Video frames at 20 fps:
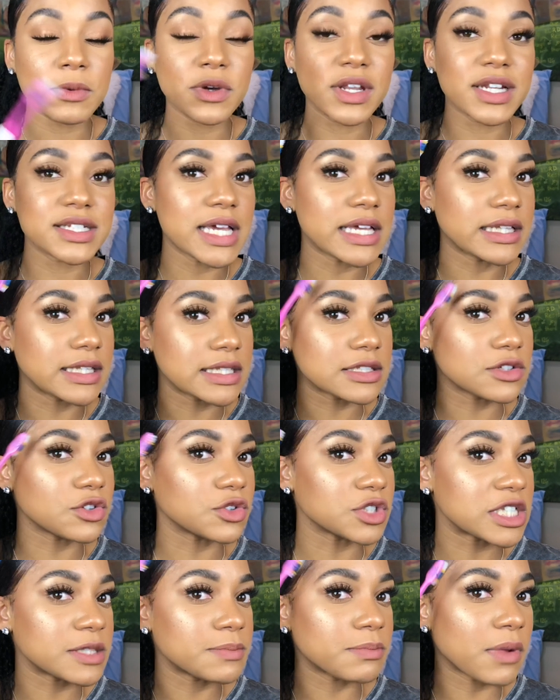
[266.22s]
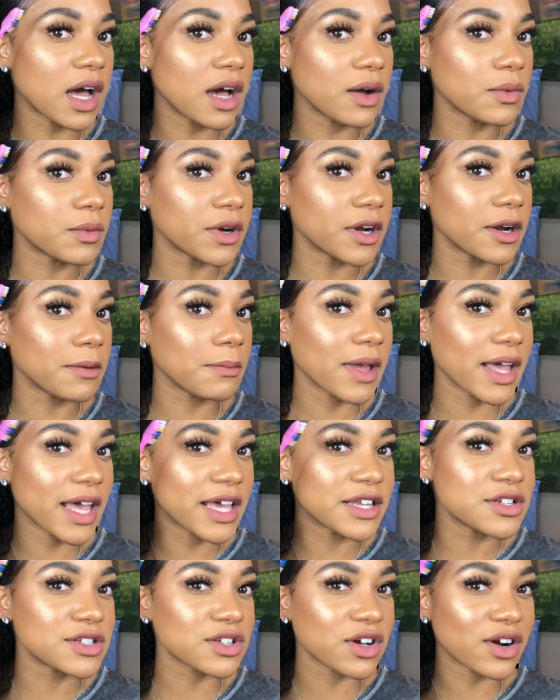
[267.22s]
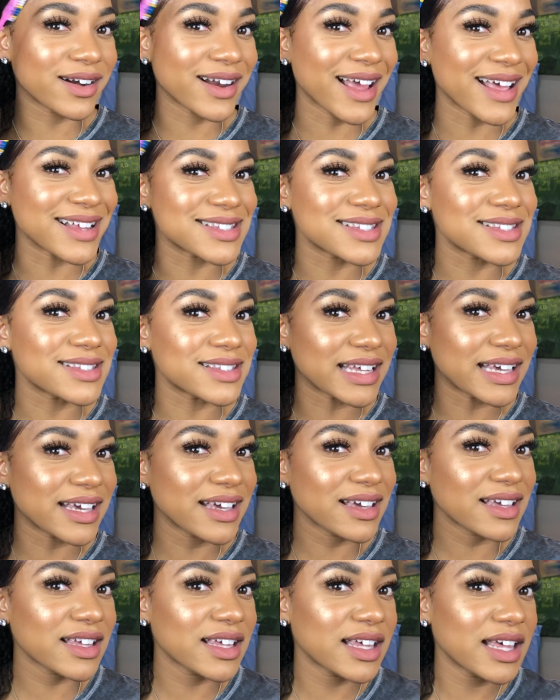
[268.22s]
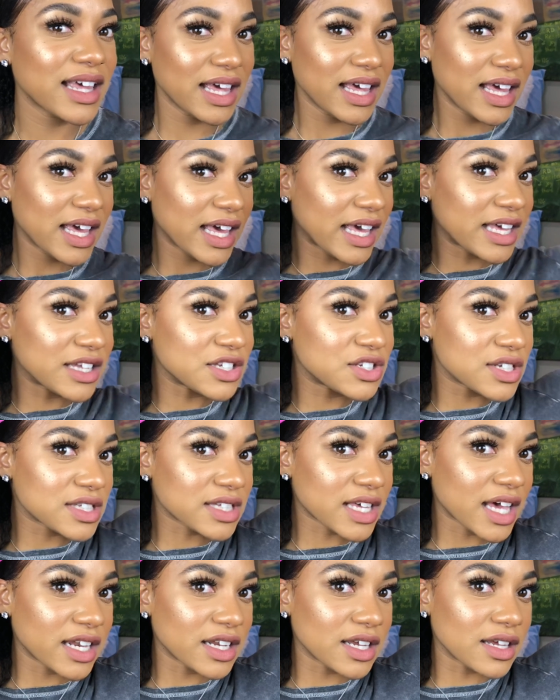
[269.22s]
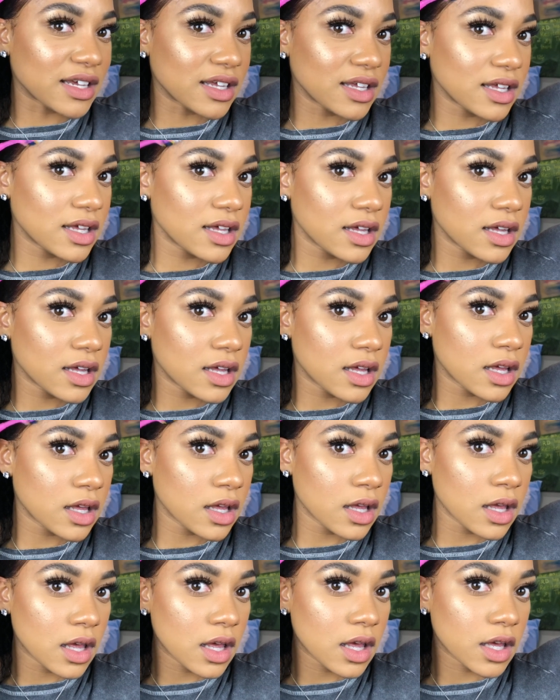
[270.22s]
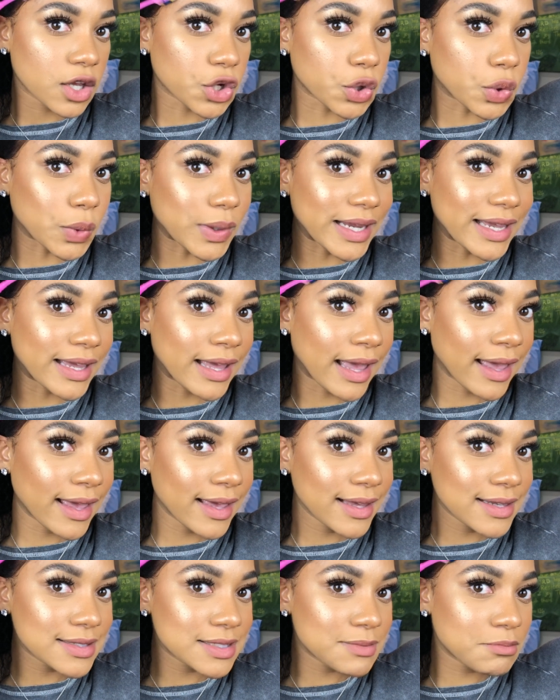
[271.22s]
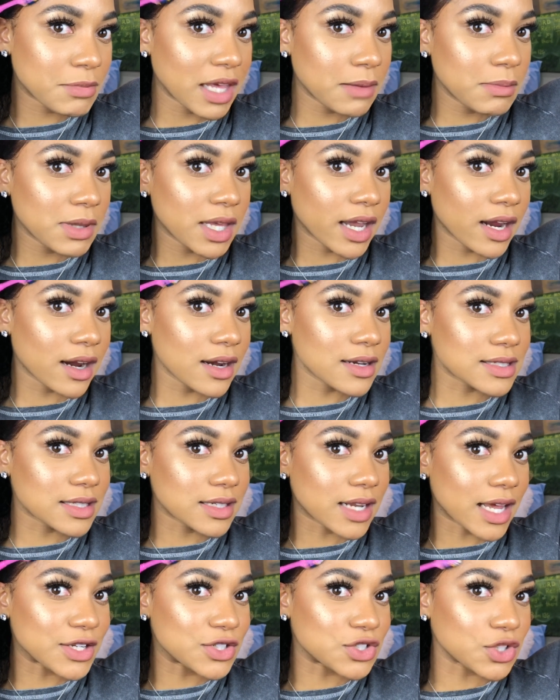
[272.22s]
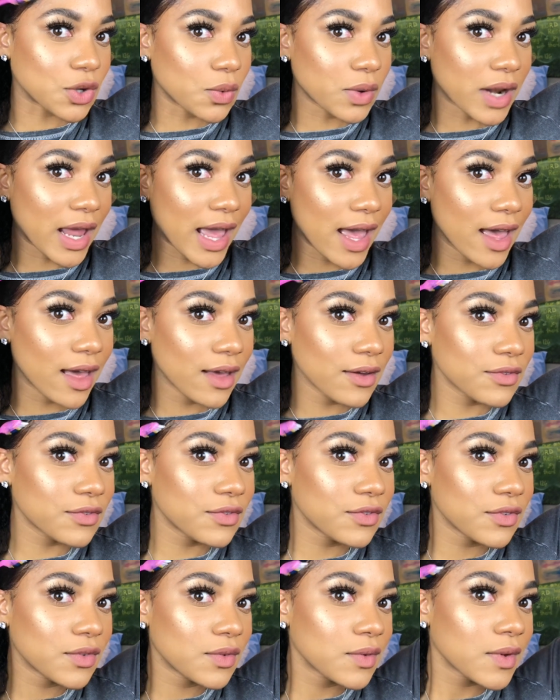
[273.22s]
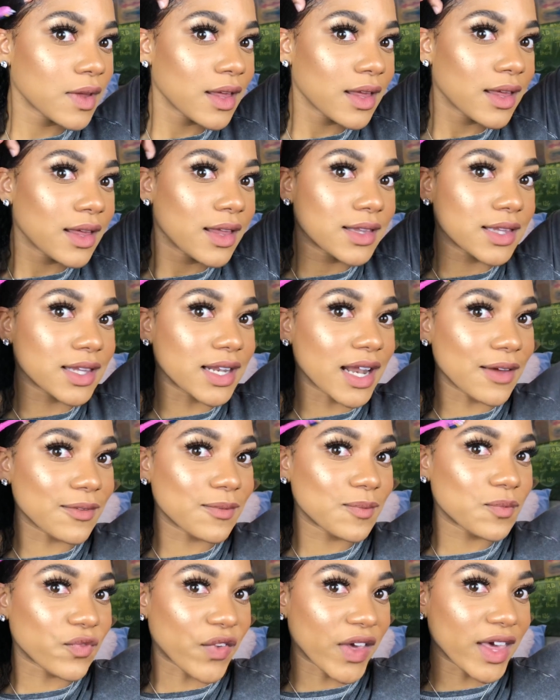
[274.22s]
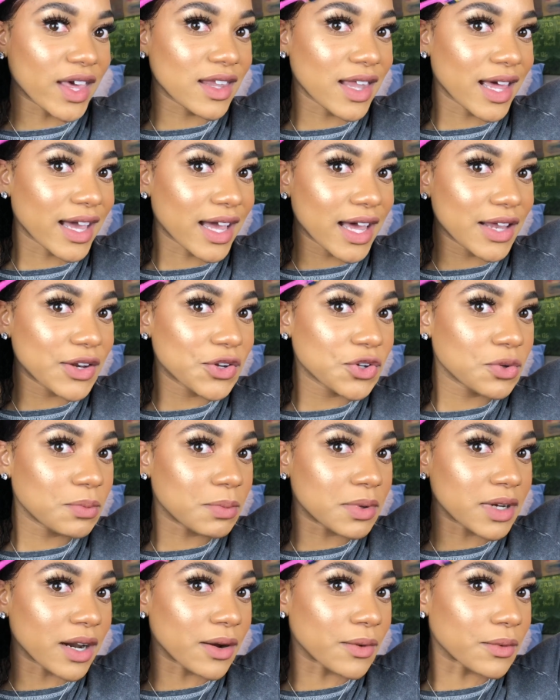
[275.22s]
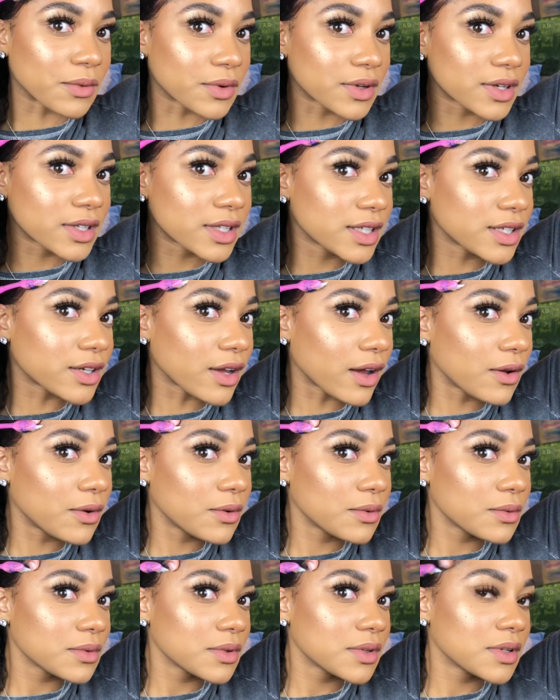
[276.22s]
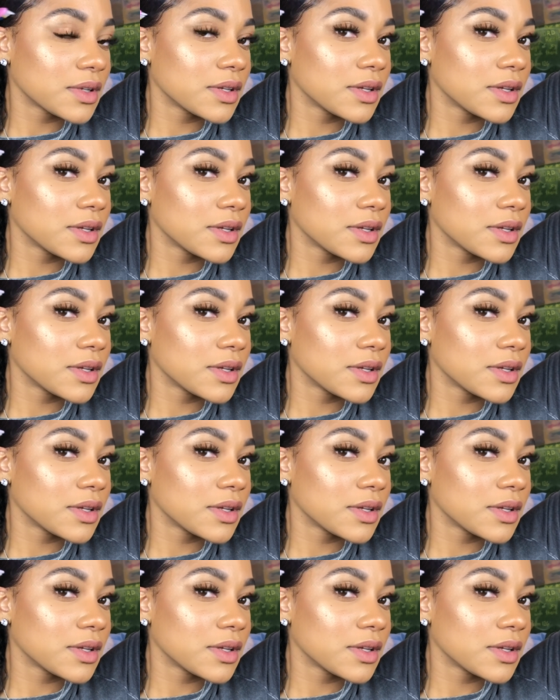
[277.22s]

I'm gonna take this little spot where my edges aren't as thick and just kind of create baby hairs that I don't have, that I fake like I do, but I really don't.